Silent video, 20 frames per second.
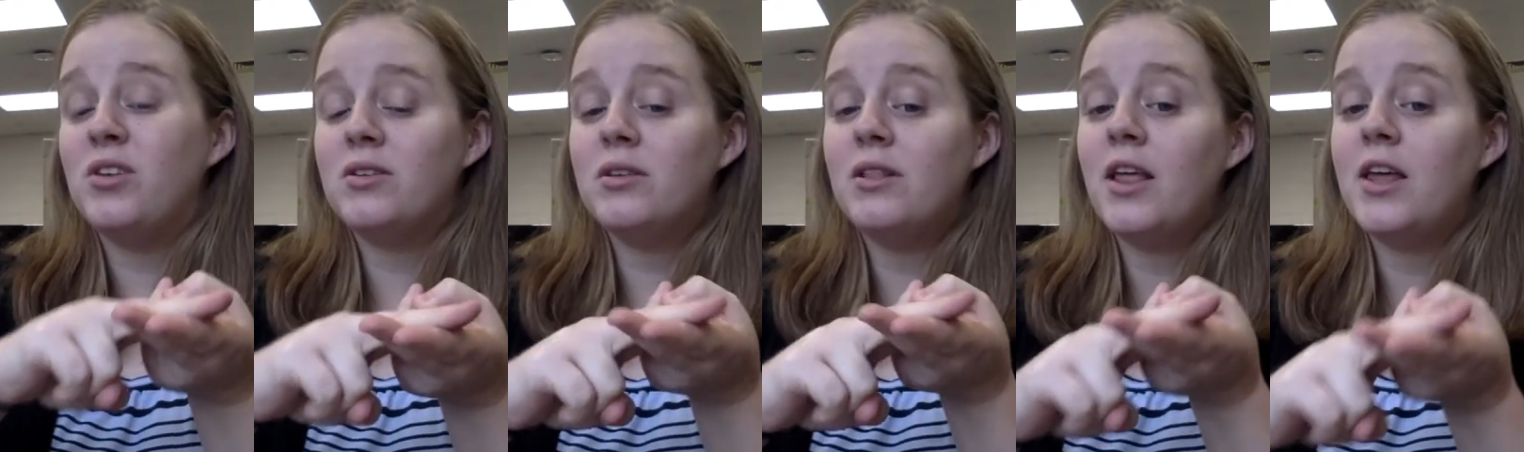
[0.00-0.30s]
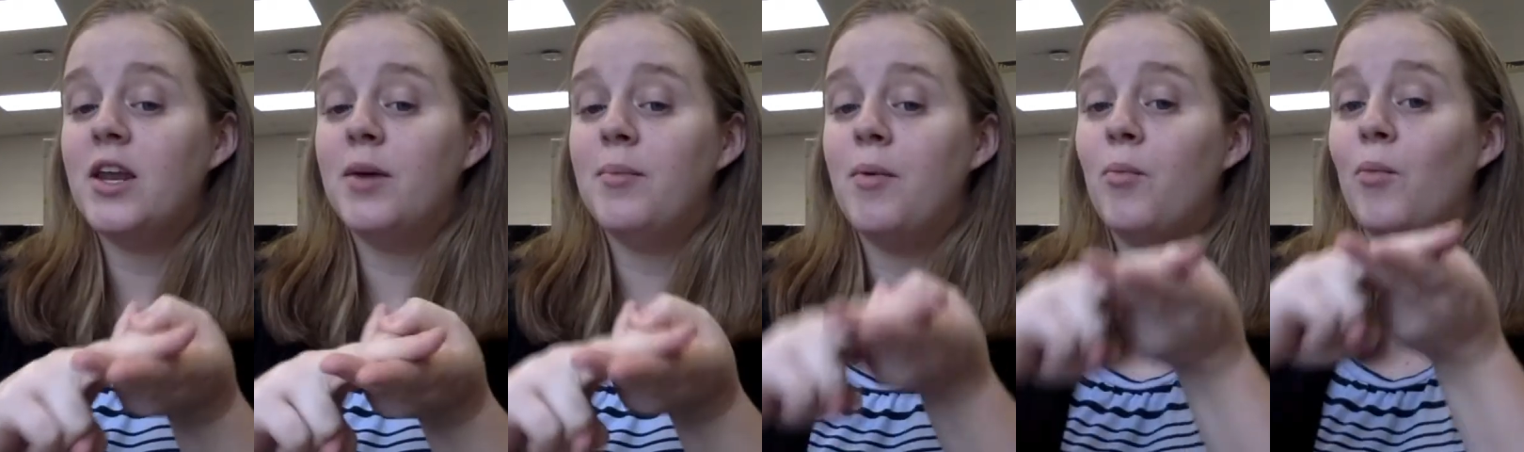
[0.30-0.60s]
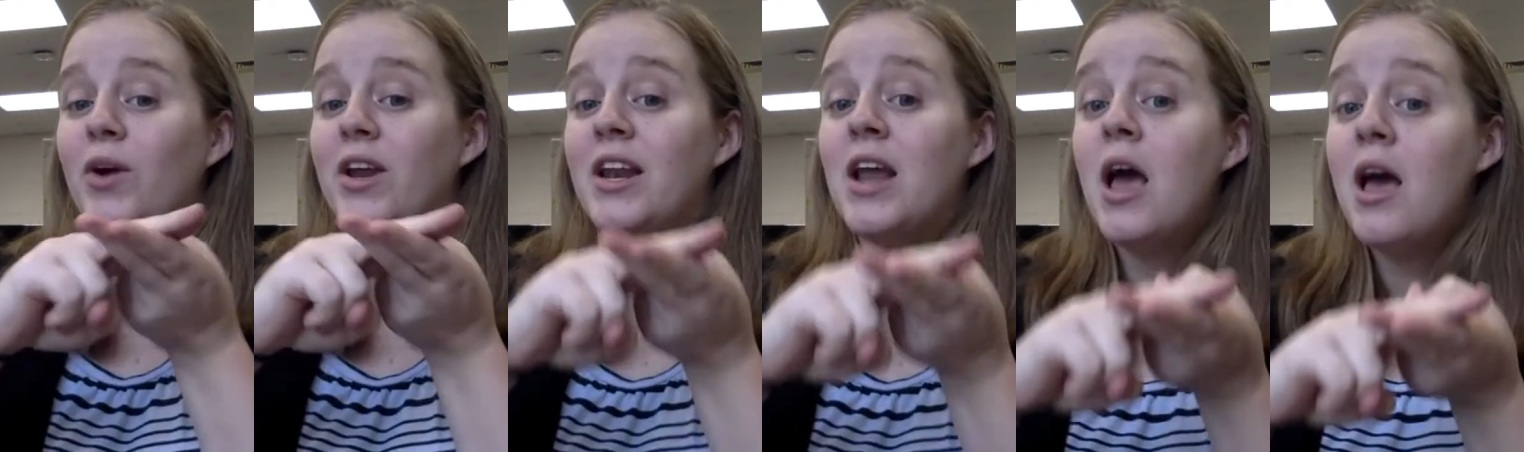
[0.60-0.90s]
slid them and
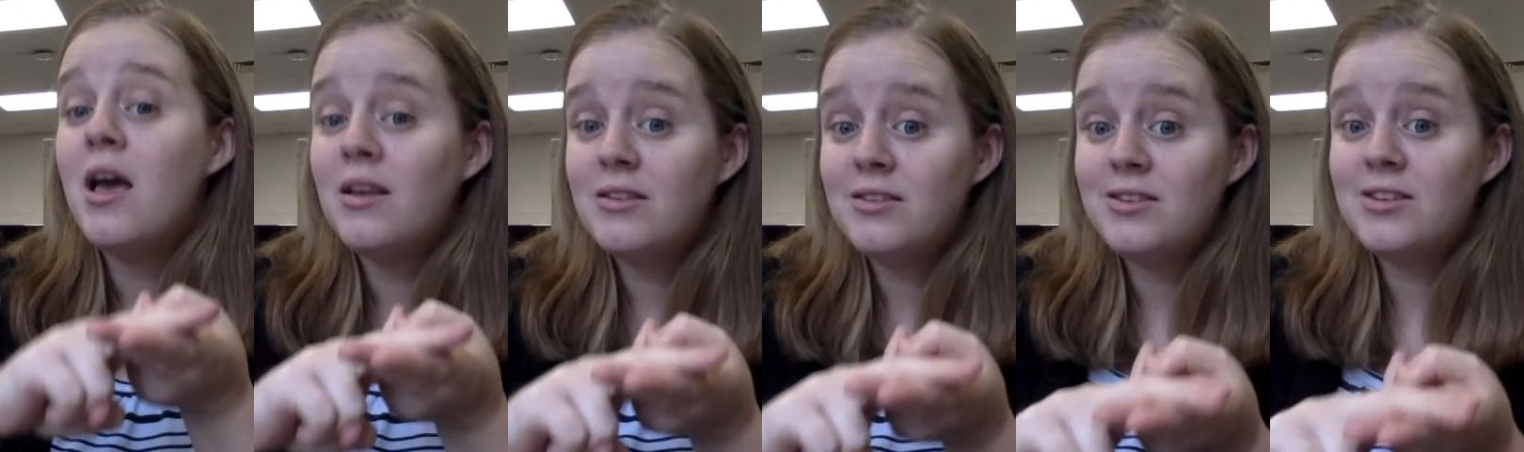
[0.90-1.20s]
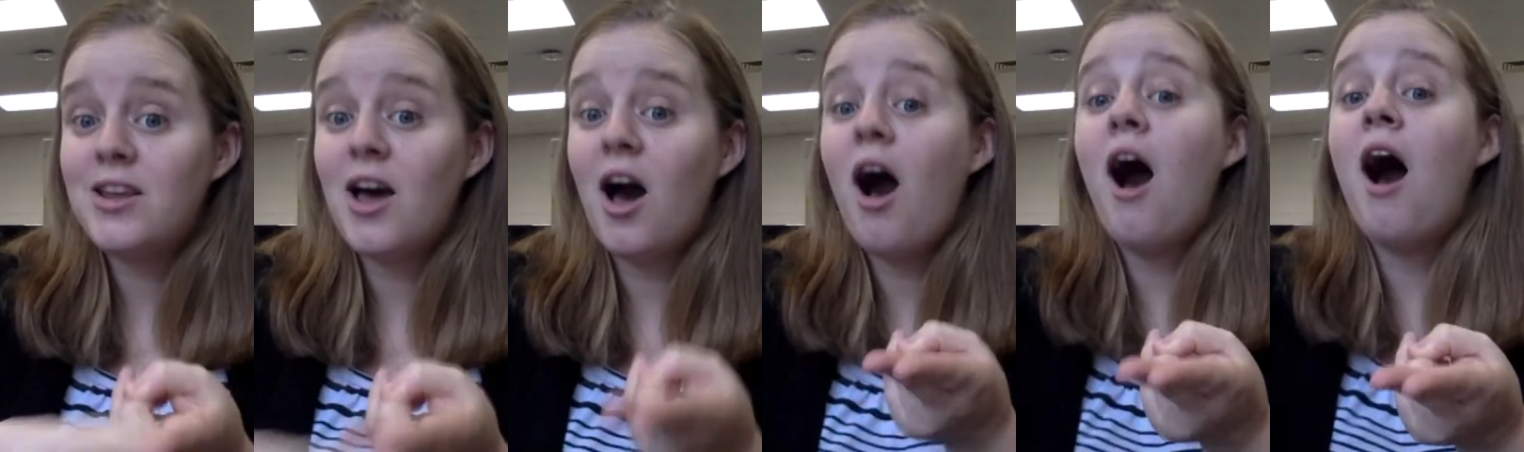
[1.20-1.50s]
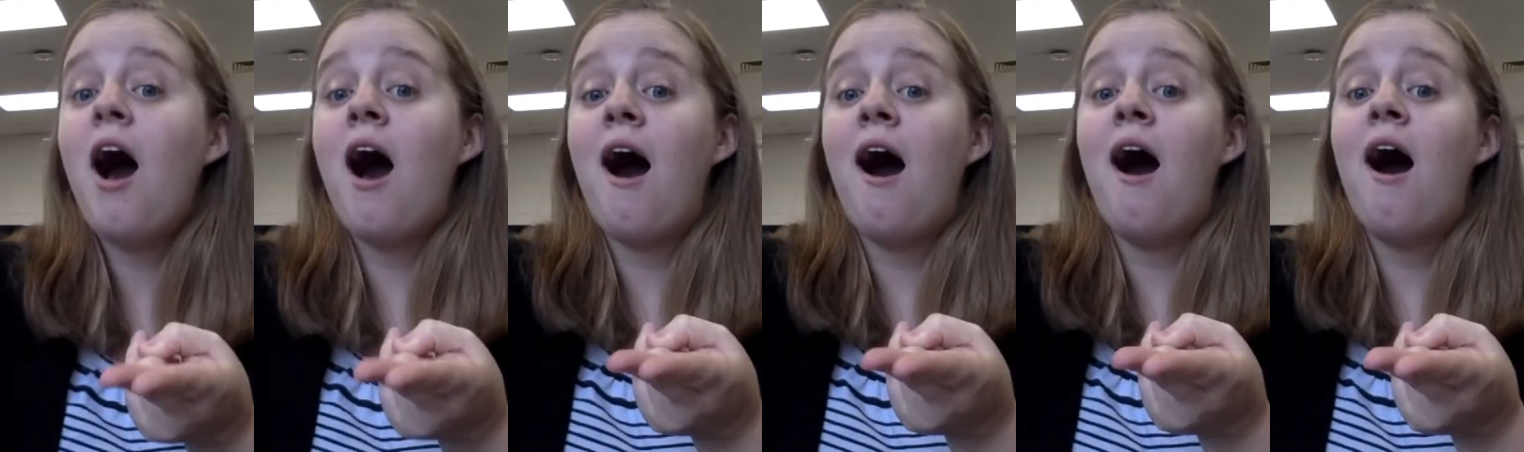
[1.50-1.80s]
went
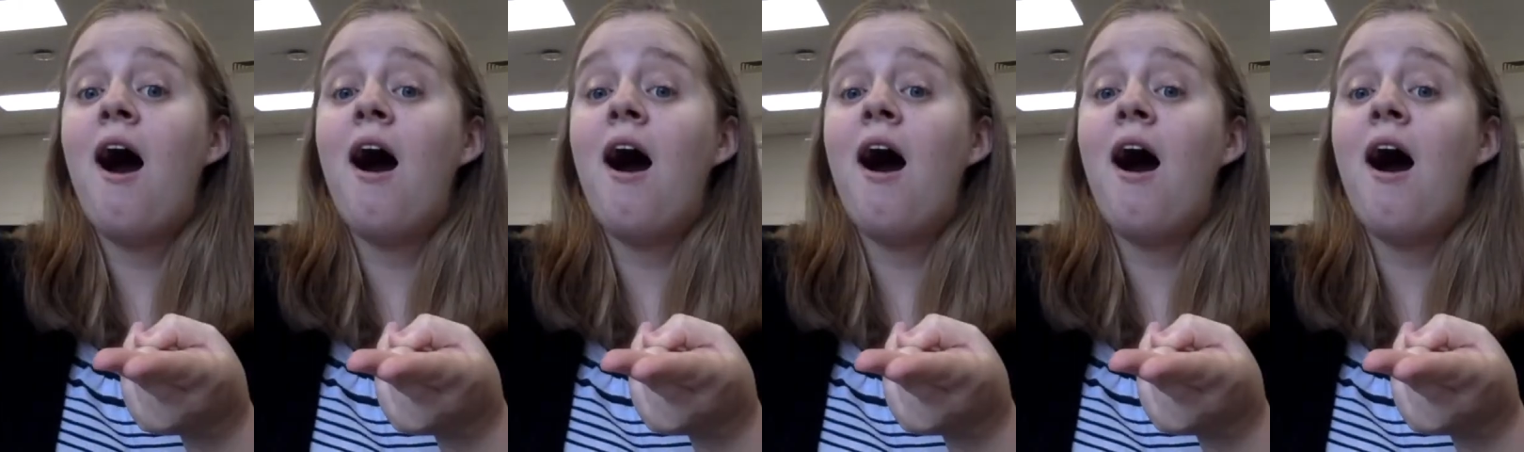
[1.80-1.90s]
ta.